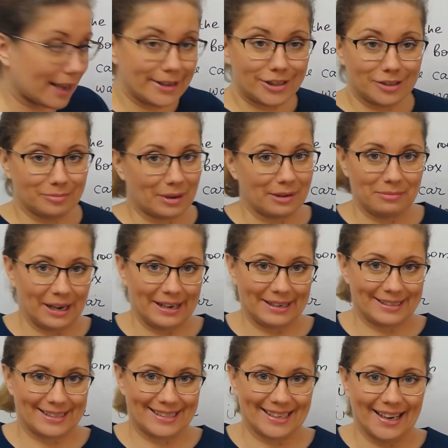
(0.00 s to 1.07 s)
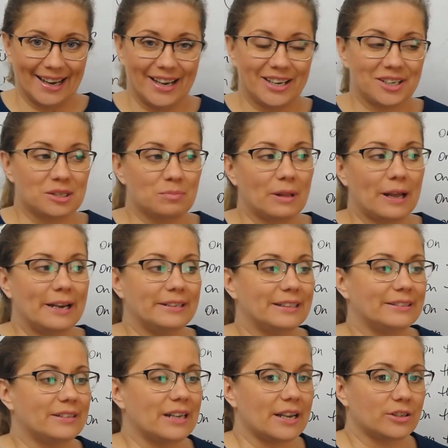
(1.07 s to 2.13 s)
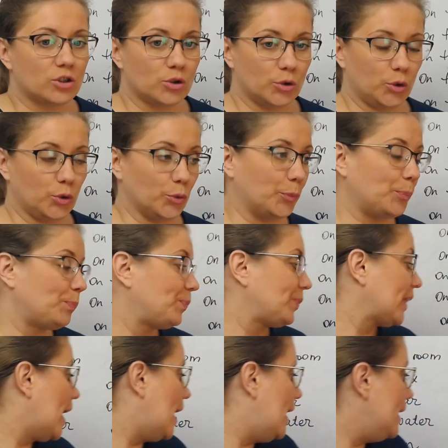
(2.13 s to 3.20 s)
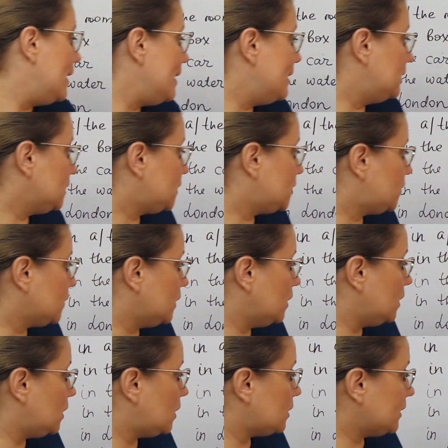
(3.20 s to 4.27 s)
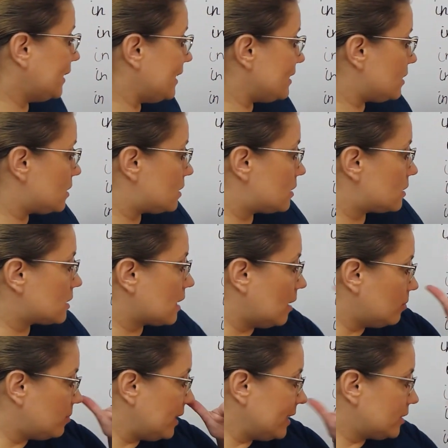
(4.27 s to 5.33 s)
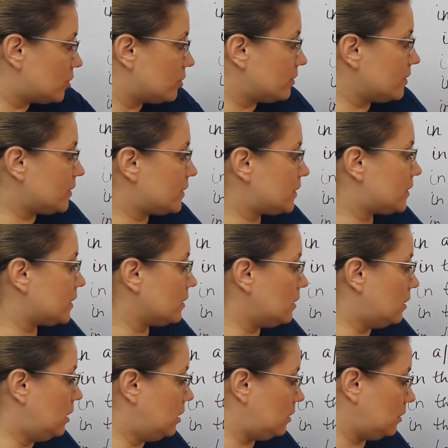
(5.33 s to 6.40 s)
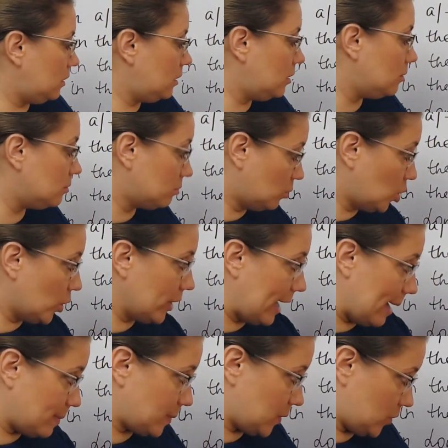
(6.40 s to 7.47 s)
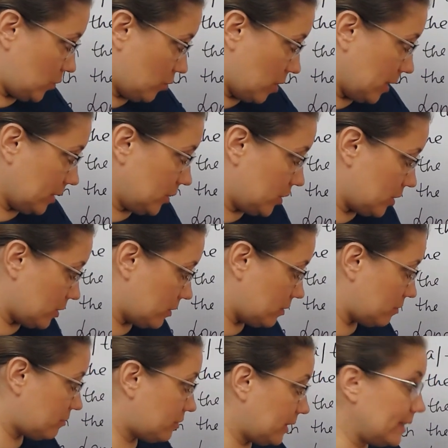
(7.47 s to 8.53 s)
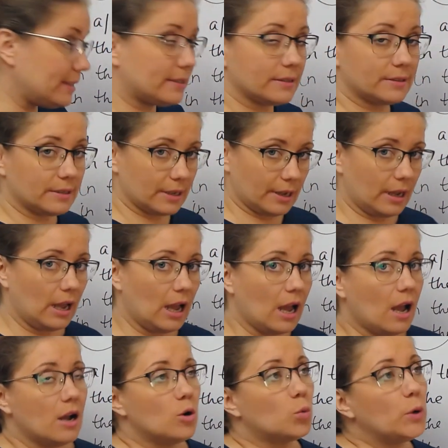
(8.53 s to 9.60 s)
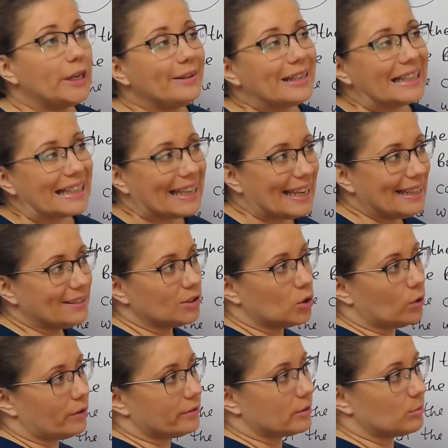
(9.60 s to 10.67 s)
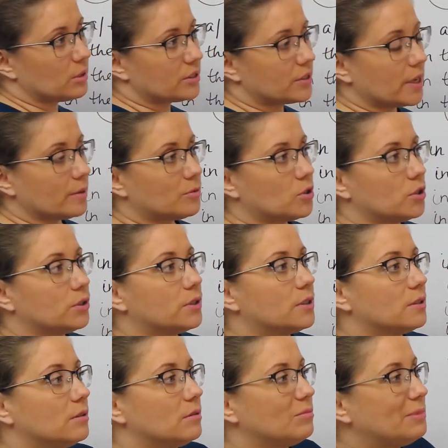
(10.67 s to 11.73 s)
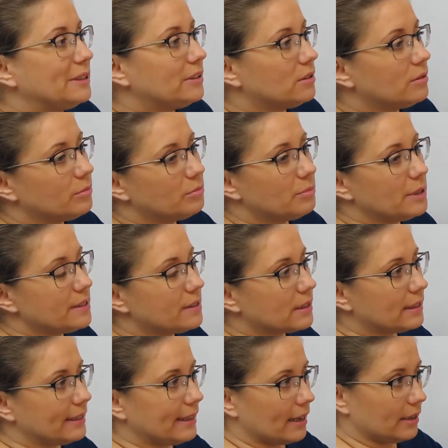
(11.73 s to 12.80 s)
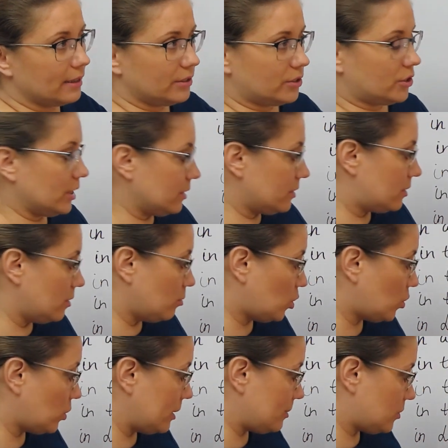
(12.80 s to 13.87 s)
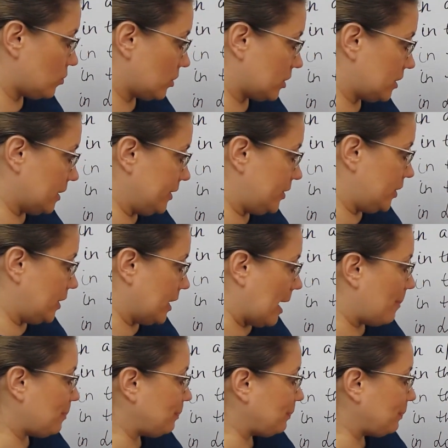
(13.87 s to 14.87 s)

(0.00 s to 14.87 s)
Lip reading: did my best explaining that to you. And let's come back to this more abstract phrases, yeah? We can call them exceptions, but basically, yeah, it's just the more abstract idea.